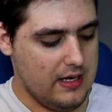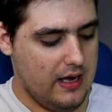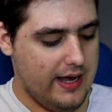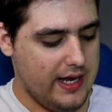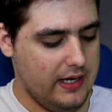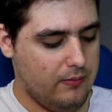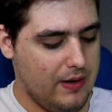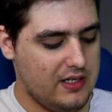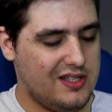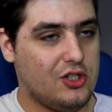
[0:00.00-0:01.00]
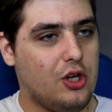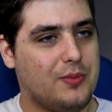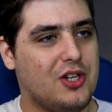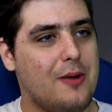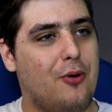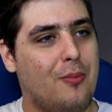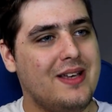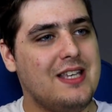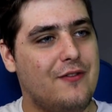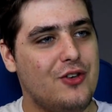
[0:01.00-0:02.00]
I went to the shops and I bought
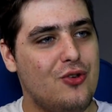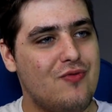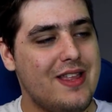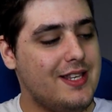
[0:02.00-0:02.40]
myself a new wrist.